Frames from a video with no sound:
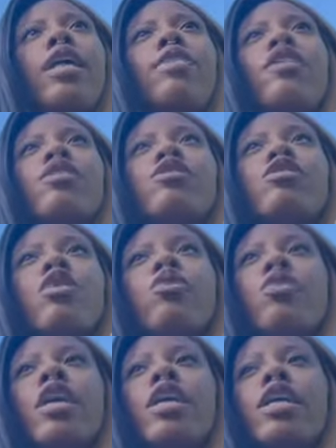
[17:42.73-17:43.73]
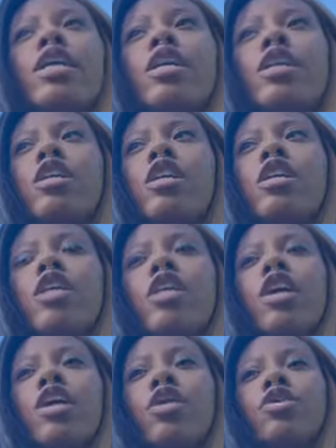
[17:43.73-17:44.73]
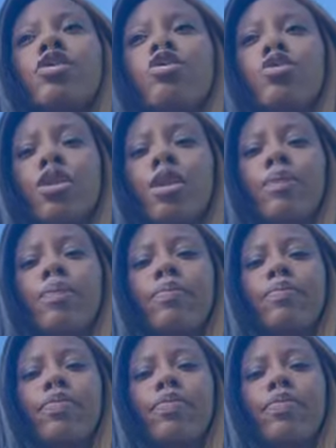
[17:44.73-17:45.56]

There's no cookie cutter dream.